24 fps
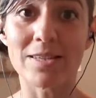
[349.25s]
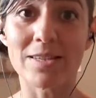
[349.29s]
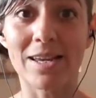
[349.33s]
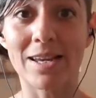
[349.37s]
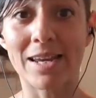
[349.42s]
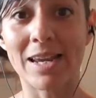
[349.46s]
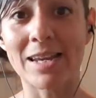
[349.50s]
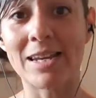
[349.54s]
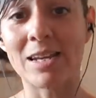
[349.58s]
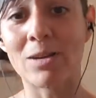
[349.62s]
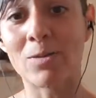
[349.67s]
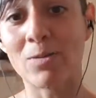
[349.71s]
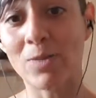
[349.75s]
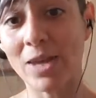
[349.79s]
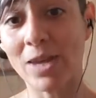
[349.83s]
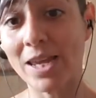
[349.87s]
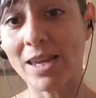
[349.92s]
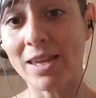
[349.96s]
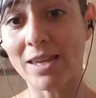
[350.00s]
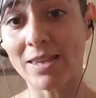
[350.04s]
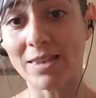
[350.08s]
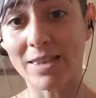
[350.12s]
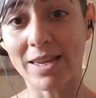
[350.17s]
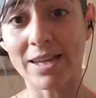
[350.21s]
like, in a
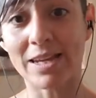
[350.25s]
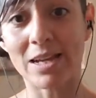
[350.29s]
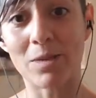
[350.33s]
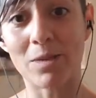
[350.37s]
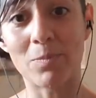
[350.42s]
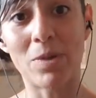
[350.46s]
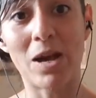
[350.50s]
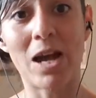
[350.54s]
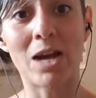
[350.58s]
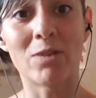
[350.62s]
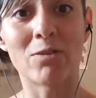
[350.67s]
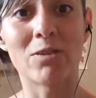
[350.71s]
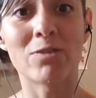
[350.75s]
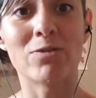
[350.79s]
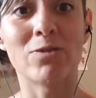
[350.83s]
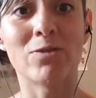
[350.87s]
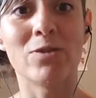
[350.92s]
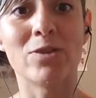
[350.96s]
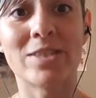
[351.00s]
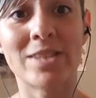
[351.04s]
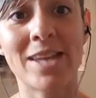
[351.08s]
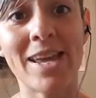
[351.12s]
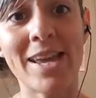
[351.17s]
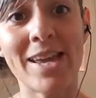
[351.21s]
way, like a
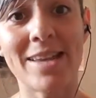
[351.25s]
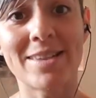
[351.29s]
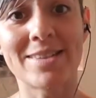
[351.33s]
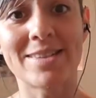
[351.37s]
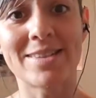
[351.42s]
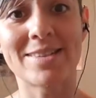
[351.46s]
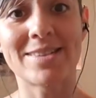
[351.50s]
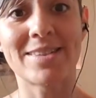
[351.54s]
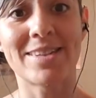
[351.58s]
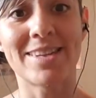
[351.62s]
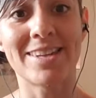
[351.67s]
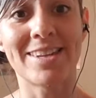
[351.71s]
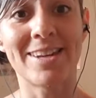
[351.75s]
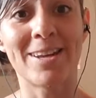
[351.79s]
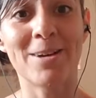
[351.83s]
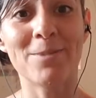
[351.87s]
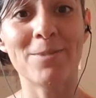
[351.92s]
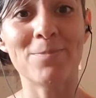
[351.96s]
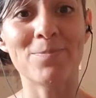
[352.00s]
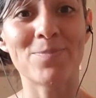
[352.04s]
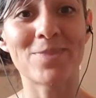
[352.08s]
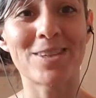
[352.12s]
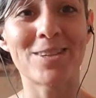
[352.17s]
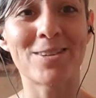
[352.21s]
powerful test,
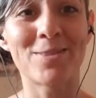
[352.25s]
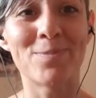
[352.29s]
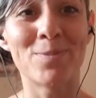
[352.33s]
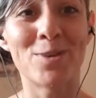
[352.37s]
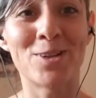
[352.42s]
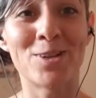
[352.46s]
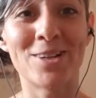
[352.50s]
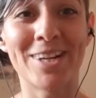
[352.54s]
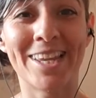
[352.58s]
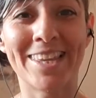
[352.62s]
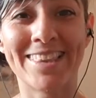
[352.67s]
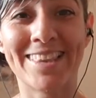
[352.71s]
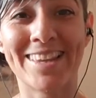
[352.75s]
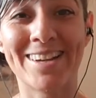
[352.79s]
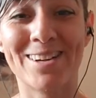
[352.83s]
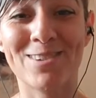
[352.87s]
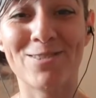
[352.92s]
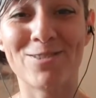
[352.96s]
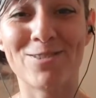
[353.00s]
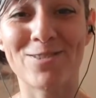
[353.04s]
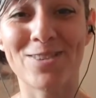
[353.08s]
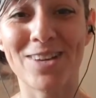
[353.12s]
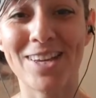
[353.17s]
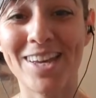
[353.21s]
Good morning,
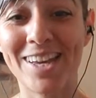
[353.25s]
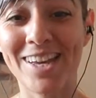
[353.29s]
love,